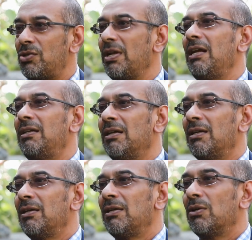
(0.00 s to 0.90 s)
trade
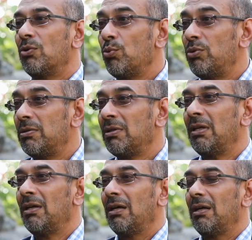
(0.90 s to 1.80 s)
route
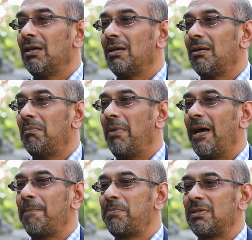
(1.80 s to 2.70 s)

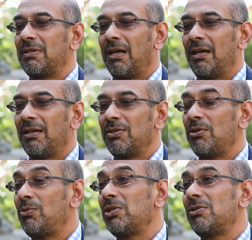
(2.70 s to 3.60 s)
maps.
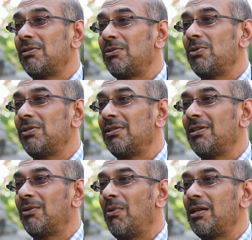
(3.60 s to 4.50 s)
So it was
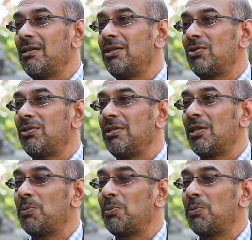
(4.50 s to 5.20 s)
quite an interesting